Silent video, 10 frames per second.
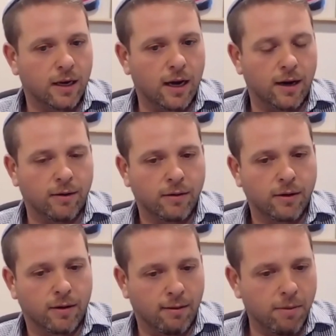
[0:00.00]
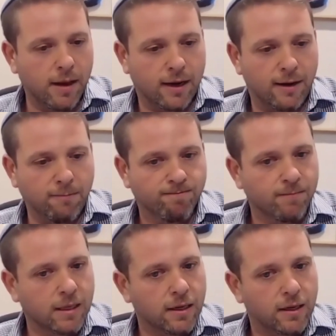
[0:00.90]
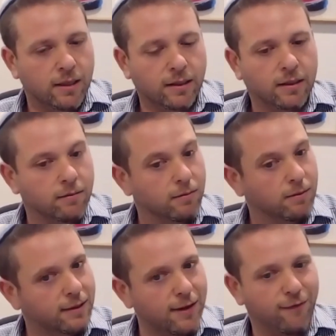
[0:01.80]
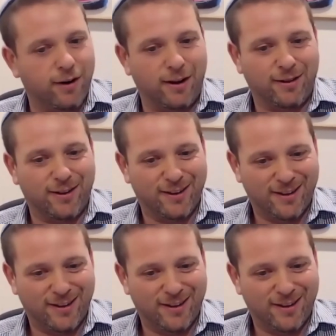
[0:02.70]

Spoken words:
and Rebekah is different